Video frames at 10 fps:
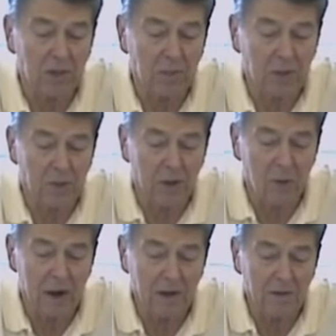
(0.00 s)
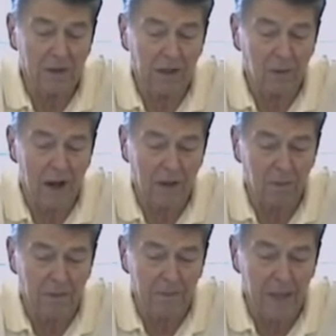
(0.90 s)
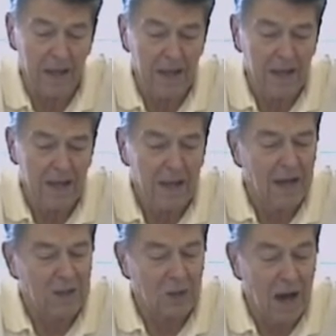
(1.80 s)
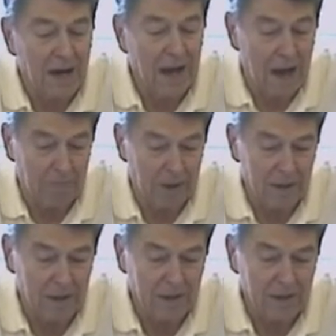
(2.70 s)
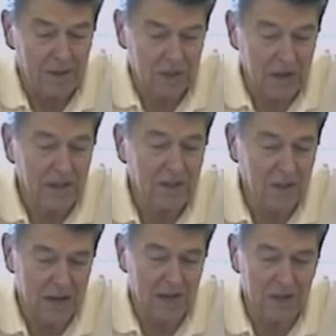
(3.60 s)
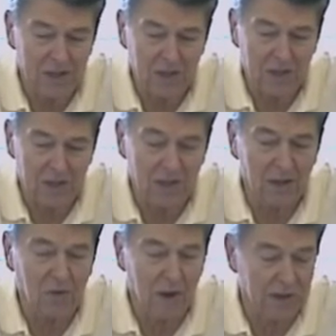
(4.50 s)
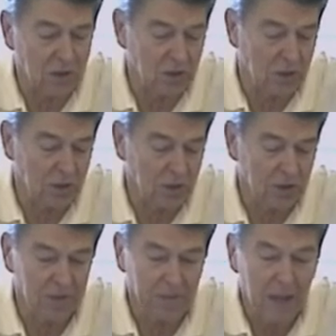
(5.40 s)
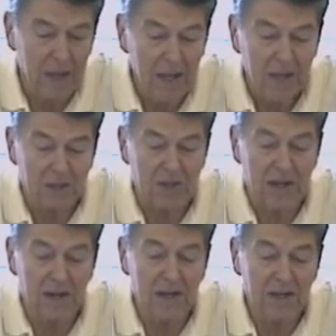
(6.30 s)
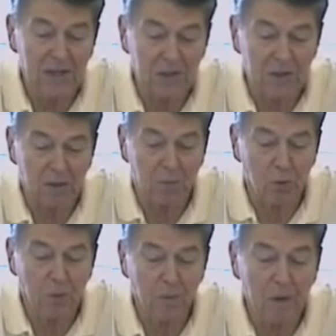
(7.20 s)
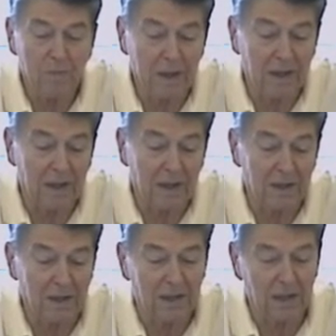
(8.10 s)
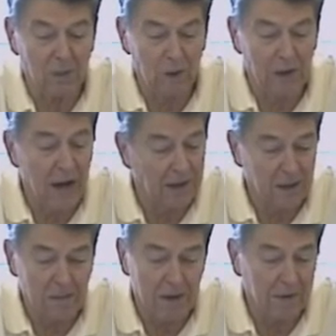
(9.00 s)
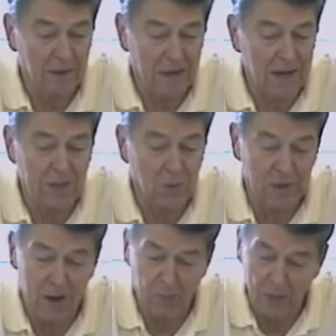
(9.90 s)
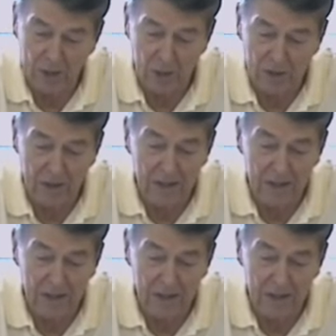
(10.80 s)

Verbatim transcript: that was required of Nicaragua has not happened, citing Sandinista intransigence. The Sandinistas have proved repeatedly that they will not democratize without pressure.